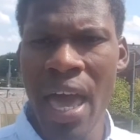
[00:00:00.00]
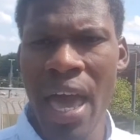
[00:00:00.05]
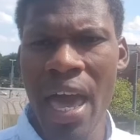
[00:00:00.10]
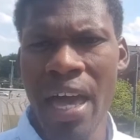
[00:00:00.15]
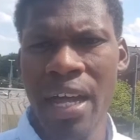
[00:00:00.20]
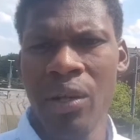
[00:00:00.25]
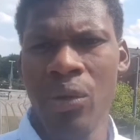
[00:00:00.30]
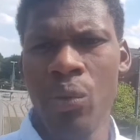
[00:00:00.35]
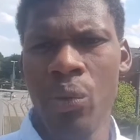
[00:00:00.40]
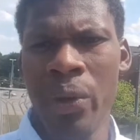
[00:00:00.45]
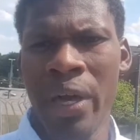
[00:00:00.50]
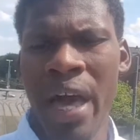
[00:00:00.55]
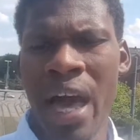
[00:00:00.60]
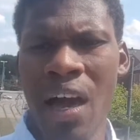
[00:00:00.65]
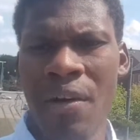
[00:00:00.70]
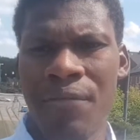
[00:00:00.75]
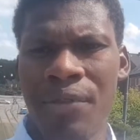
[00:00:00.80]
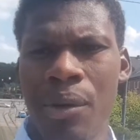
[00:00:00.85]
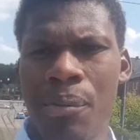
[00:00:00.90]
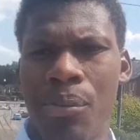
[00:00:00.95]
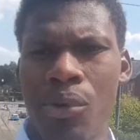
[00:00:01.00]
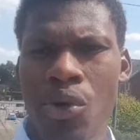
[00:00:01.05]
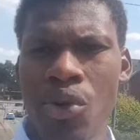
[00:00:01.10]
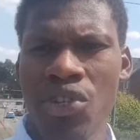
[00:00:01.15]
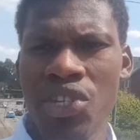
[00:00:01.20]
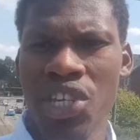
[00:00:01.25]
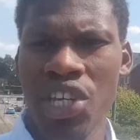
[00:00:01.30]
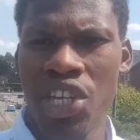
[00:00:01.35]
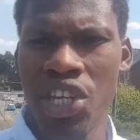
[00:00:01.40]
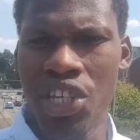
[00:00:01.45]
And we have the
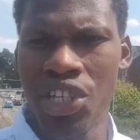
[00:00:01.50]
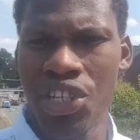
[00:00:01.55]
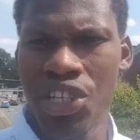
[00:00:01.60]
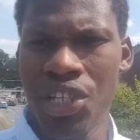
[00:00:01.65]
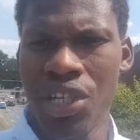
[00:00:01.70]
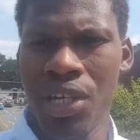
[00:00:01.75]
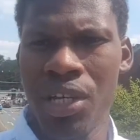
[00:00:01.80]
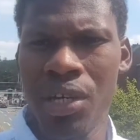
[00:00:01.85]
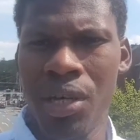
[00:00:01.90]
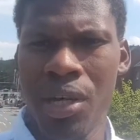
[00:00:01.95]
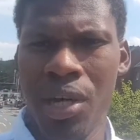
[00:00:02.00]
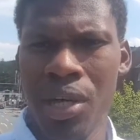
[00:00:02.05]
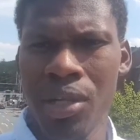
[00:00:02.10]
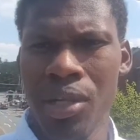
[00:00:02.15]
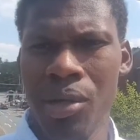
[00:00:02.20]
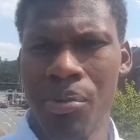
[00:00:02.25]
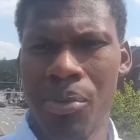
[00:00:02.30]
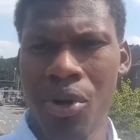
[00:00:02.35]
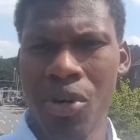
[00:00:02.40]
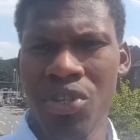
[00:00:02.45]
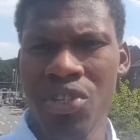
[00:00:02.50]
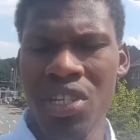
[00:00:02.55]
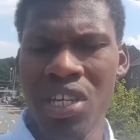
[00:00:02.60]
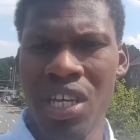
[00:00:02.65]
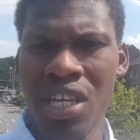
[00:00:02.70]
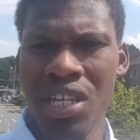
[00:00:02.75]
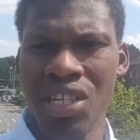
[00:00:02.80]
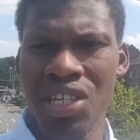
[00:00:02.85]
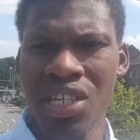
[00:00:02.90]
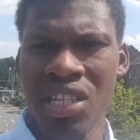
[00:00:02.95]
Bronze Age. The Bronze
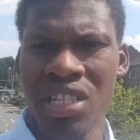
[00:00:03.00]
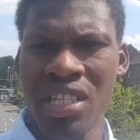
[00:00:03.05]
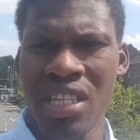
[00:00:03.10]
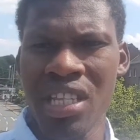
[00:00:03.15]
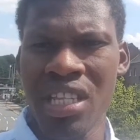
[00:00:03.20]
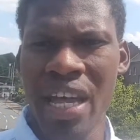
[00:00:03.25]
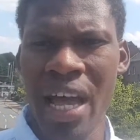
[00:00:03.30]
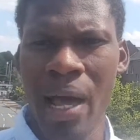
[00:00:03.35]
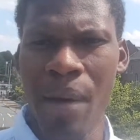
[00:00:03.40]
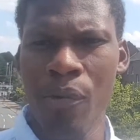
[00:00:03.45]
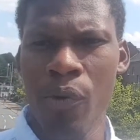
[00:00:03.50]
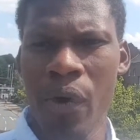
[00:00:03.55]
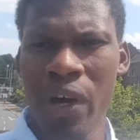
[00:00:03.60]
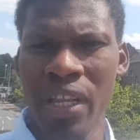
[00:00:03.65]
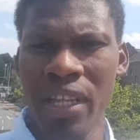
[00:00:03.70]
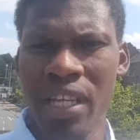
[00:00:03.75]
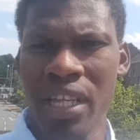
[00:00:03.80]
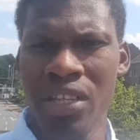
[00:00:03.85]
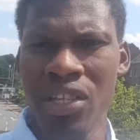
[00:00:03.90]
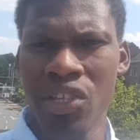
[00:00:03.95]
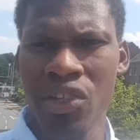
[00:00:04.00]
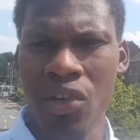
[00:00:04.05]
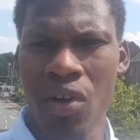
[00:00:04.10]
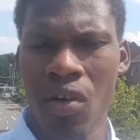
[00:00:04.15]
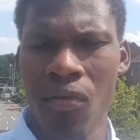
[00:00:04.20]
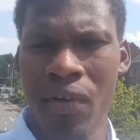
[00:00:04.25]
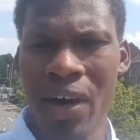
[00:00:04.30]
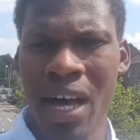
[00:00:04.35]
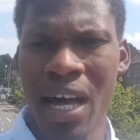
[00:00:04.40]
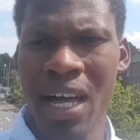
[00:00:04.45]
Age is the time when they
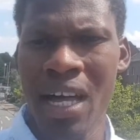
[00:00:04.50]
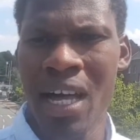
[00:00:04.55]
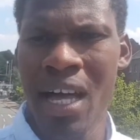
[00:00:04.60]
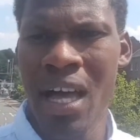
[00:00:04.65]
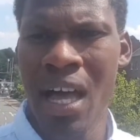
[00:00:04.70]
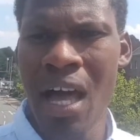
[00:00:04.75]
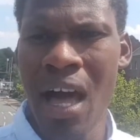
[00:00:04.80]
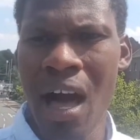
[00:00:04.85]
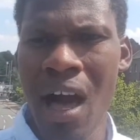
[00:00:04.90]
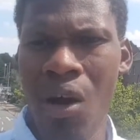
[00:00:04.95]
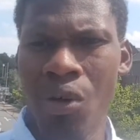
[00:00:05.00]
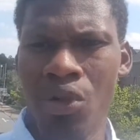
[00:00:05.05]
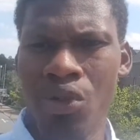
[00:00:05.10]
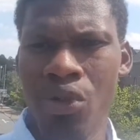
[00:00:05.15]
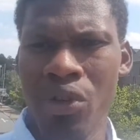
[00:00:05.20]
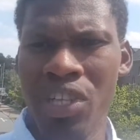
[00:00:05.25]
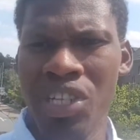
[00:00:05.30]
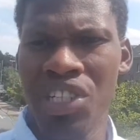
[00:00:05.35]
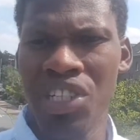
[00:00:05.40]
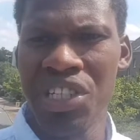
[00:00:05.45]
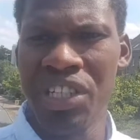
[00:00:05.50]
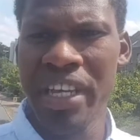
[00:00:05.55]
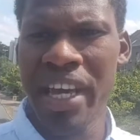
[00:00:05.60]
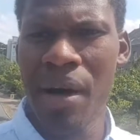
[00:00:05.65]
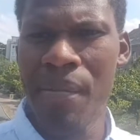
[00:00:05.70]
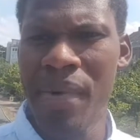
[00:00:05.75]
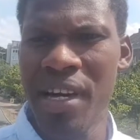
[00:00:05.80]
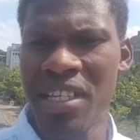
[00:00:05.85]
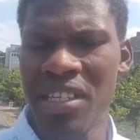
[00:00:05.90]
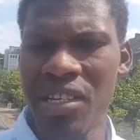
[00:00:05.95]
discover how to
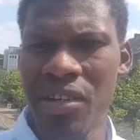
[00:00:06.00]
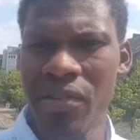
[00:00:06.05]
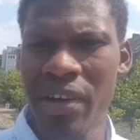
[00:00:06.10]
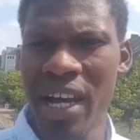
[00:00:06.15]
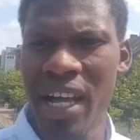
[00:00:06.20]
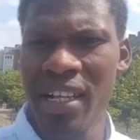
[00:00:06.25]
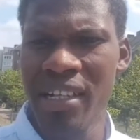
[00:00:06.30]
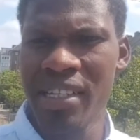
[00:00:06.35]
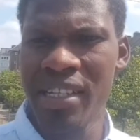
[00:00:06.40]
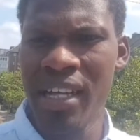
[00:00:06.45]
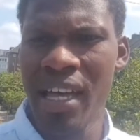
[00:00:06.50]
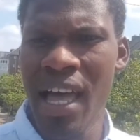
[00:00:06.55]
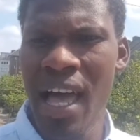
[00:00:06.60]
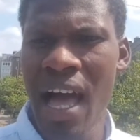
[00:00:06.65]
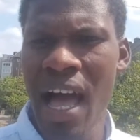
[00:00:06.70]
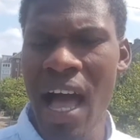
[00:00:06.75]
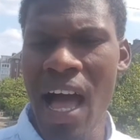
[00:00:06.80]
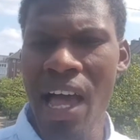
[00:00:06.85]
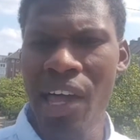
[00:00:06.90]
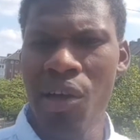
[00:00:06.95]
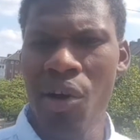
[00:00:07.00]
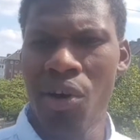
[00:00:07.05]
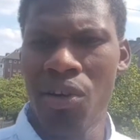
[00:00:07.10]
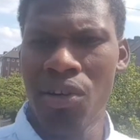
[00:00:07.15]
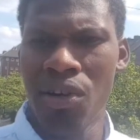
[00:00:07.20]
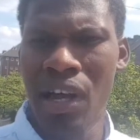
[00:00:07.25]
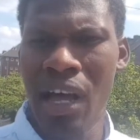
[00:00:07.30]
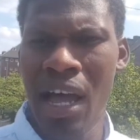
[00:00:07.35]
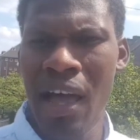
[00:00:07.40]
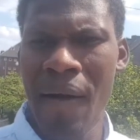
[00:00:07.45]
engineer materials,
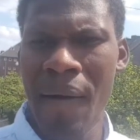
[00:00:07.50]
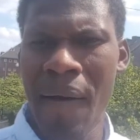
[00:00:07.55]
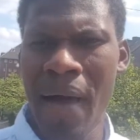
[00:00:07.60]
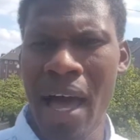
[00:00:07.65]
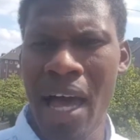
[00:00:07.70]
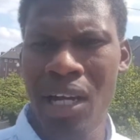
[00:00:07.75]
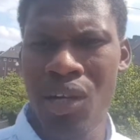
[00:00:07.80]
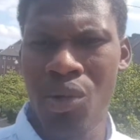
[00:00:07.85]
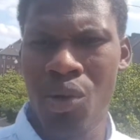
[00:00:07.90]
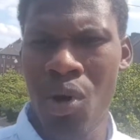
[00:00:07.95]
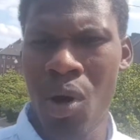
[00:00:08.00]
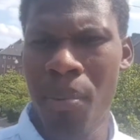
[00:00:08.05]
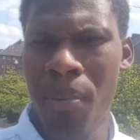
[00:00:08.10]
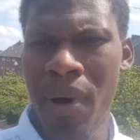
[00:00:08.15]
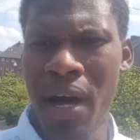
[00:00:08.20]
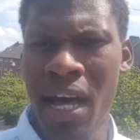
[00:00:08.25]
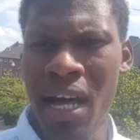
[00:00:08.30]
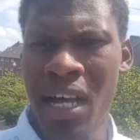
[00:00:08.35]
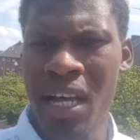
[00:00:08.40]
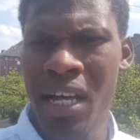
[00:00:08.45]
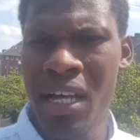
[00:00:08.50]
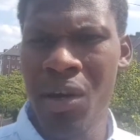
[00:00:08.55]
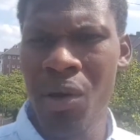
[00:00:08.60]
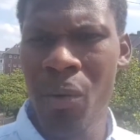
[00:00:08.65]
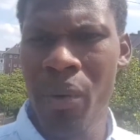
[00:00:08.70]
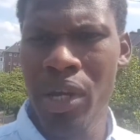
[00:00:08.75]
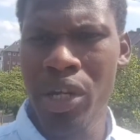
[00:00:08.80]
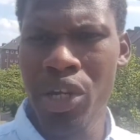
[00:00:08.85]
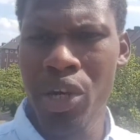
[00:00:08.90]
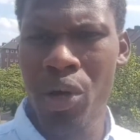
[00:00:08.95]
iron and copper.
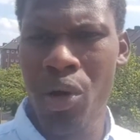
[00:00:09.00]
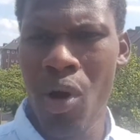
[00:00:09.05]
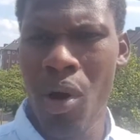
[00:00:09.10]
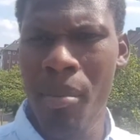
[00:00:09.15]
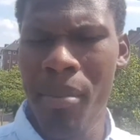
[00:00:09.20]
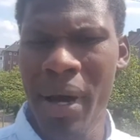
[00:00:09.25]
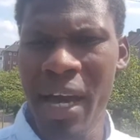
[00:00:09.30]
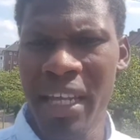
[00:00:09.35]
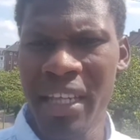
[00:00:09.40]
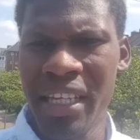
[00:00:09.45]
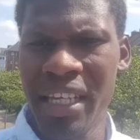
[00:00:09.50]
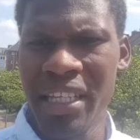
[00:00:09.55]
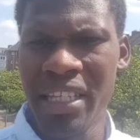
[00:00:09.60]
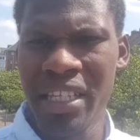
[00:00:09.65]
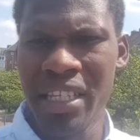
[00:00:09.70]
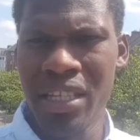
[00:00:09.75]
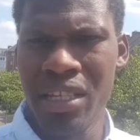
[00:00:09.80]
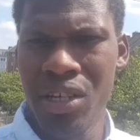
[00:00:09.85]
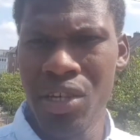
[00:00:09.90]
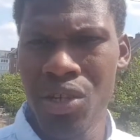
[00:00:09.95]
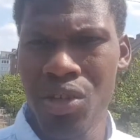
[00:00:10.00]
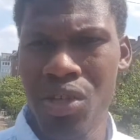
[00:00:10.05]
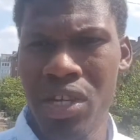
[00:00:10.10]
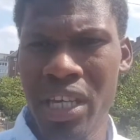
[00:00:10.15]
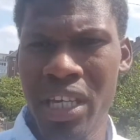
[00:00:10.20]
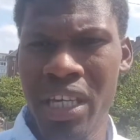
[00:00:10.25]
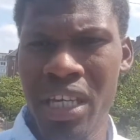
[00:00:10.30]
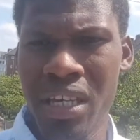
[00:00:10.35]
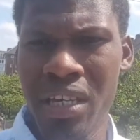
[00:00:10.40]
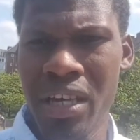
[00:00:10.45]
When they combine it,
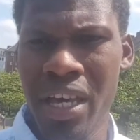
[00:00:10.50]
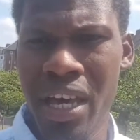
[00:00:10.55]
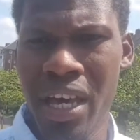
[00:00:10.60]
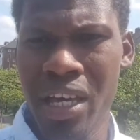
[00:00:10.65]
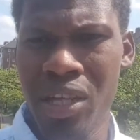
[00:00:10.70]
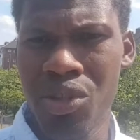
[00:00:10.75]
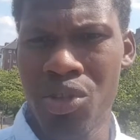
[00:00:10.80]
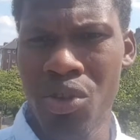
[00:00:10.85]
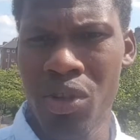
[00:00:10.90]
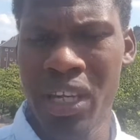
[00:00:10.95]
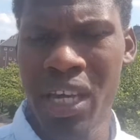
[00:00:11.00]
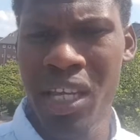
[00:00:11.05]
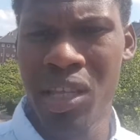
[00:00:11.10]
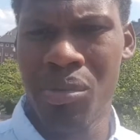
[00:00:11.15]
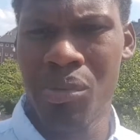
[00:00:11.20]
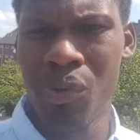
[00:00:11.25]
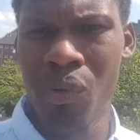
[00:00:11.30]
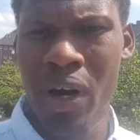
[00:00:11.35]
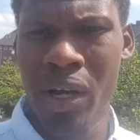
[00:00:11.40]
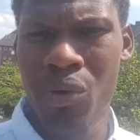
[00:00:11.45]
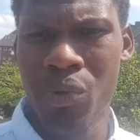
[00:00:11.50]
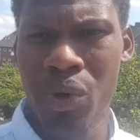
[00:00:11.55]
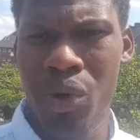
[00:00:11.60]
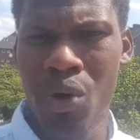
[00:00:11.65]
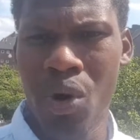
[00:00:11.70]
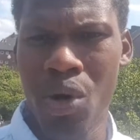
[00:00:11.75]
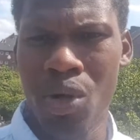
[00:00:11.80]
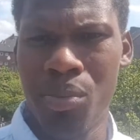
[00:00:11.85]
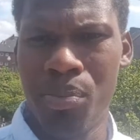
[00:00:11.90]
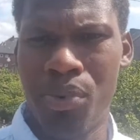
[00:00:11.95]
they to get what we
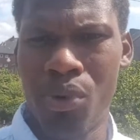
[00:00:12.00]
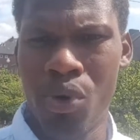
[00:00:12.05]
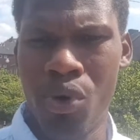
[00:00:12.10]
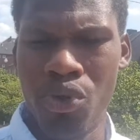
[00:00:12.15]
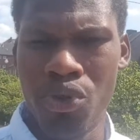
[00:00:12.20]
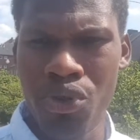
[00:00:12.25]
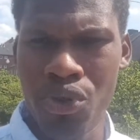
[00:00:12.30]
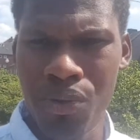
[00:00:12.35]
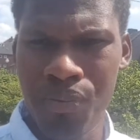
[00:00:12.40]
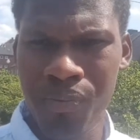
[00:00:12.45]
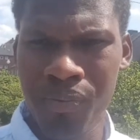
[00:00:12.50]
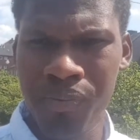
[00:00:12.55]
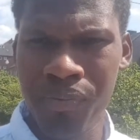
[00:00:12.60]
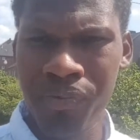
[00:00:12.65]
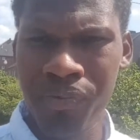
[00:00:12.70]
call bronze.